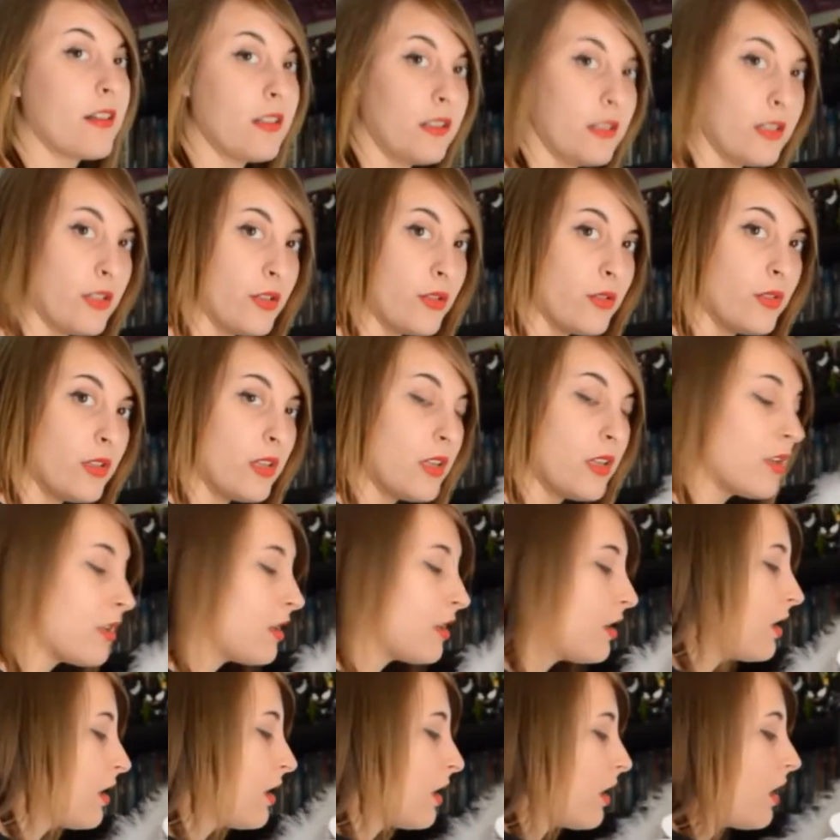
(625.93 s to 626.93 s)
glued
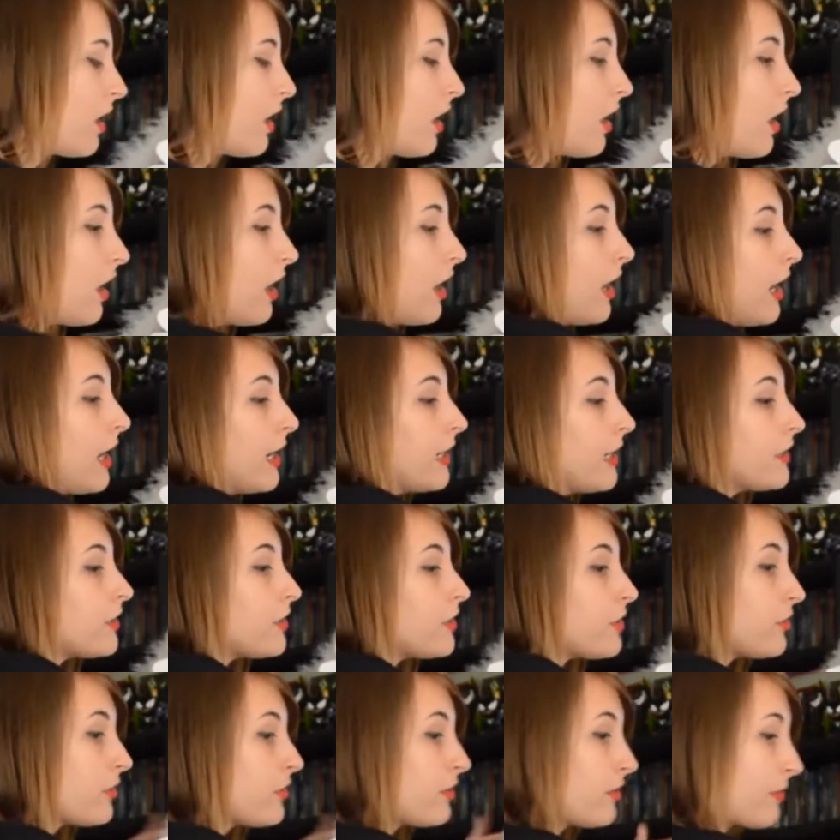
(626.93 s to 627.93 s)

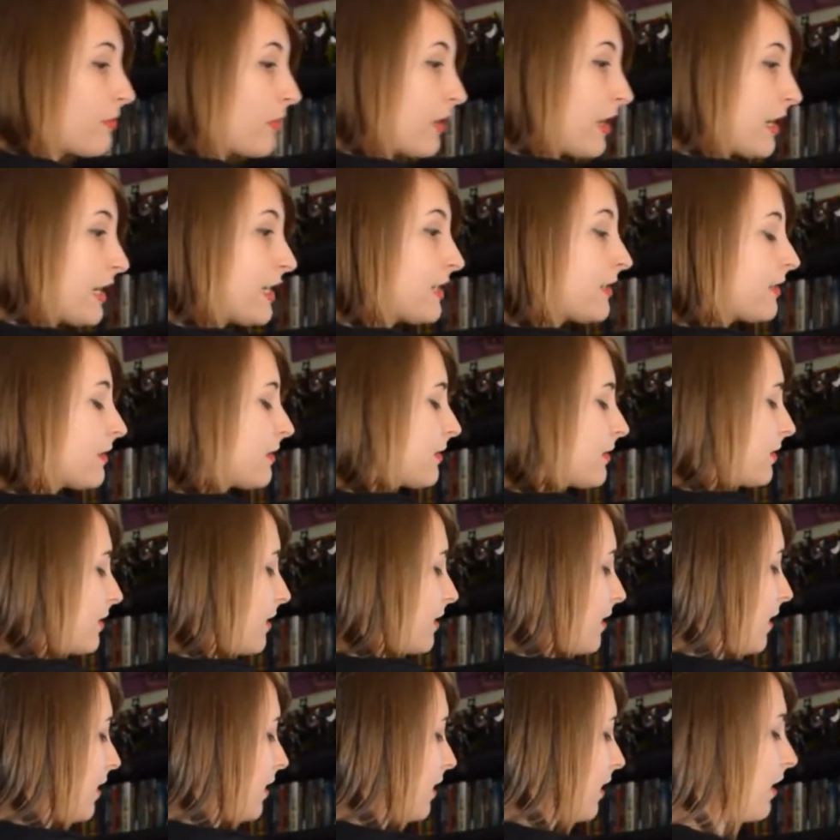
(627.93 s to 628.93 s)
onto the brace
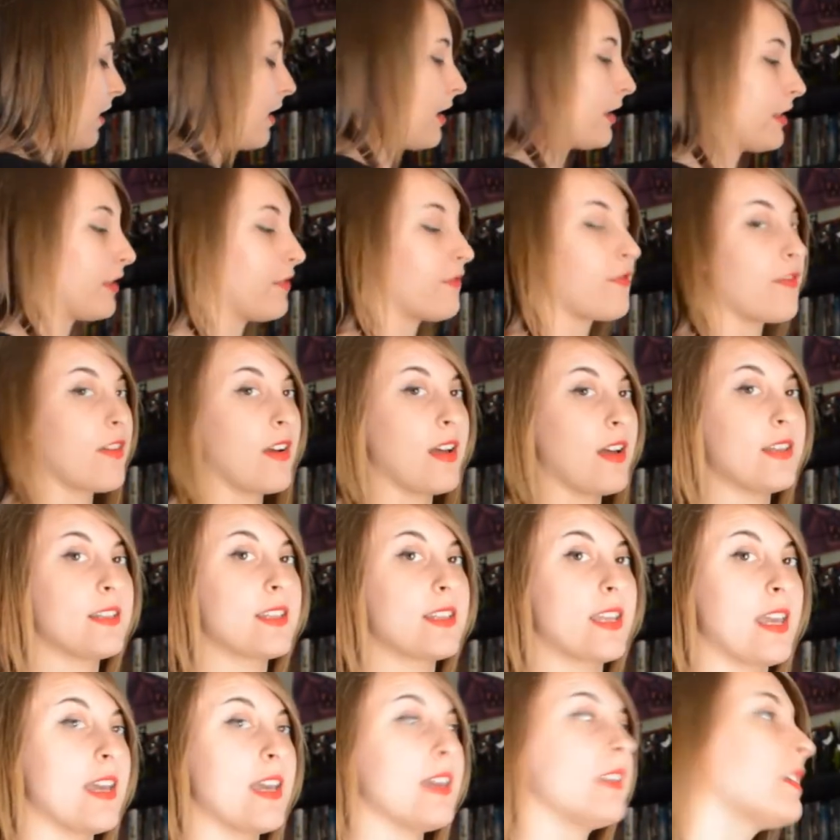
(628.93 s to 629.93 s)
on the front
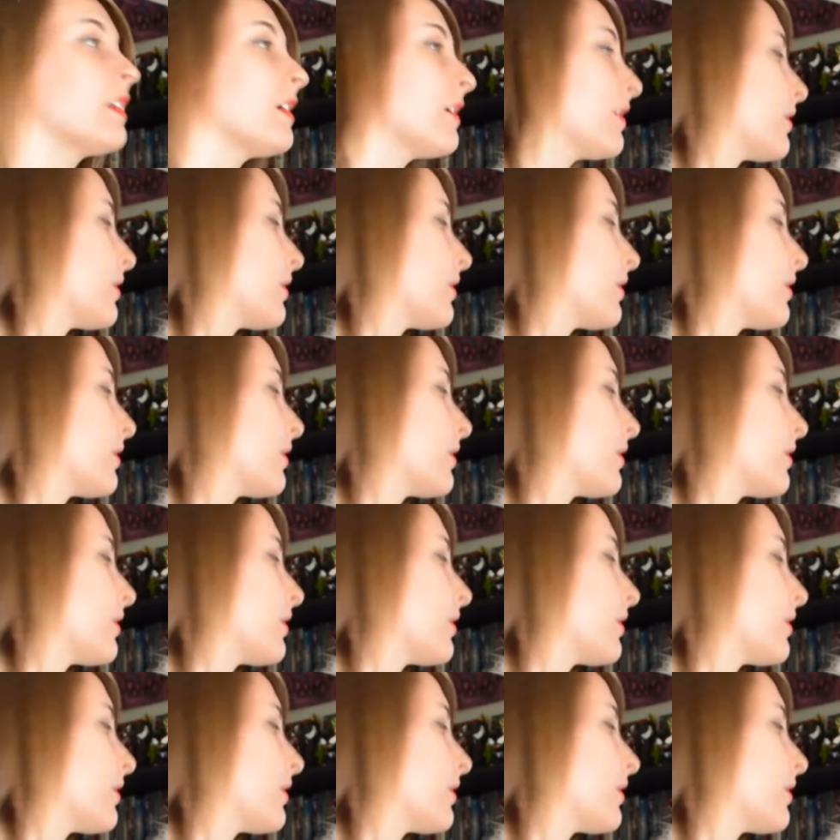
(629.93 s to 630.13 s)
and the